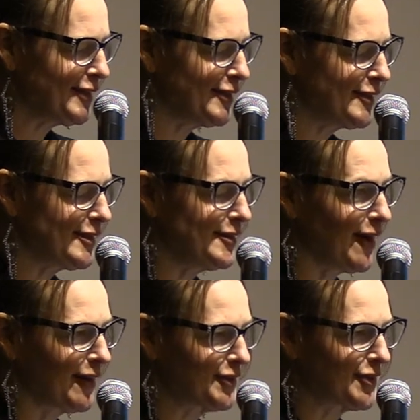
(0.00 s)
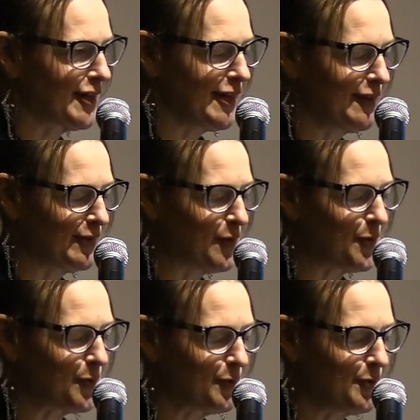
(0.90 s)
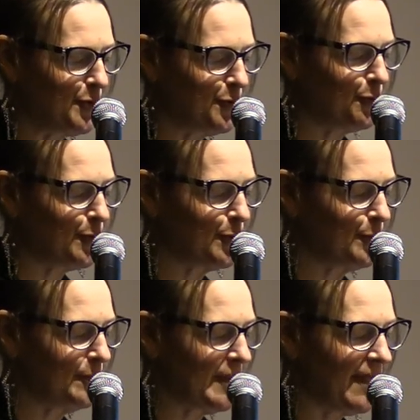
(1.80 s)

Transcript: to Sinatra in the old new room,